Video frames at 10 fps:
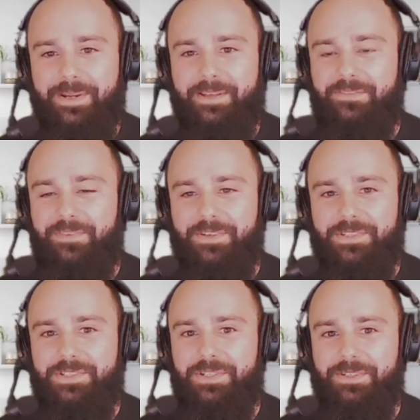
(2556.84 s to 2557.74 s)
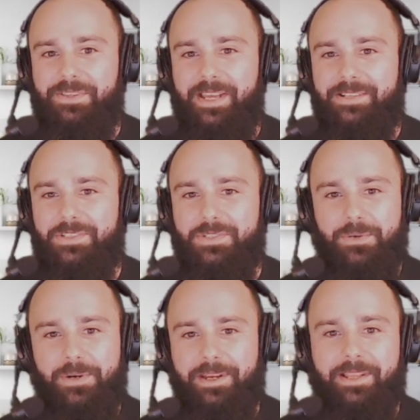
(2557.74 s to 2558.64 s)
I first heard that
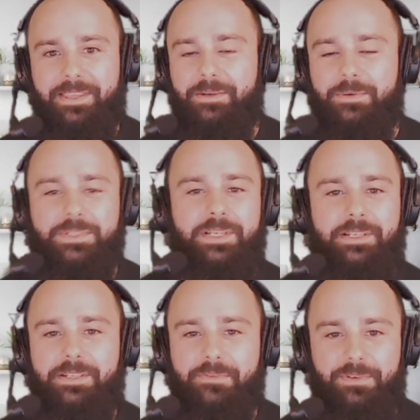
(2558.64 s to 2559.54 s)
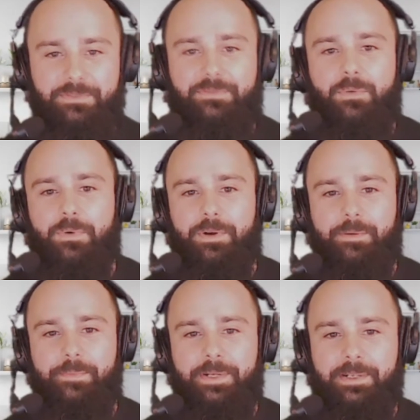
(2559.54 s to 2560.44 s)
story, and I think it was in a different
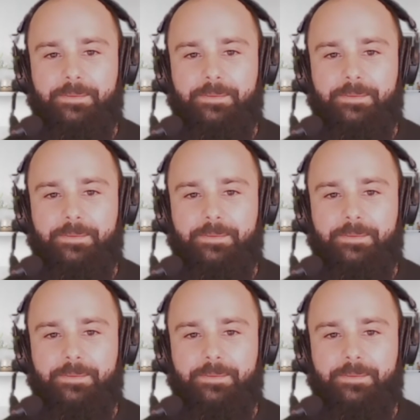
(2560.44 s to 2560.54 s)
form,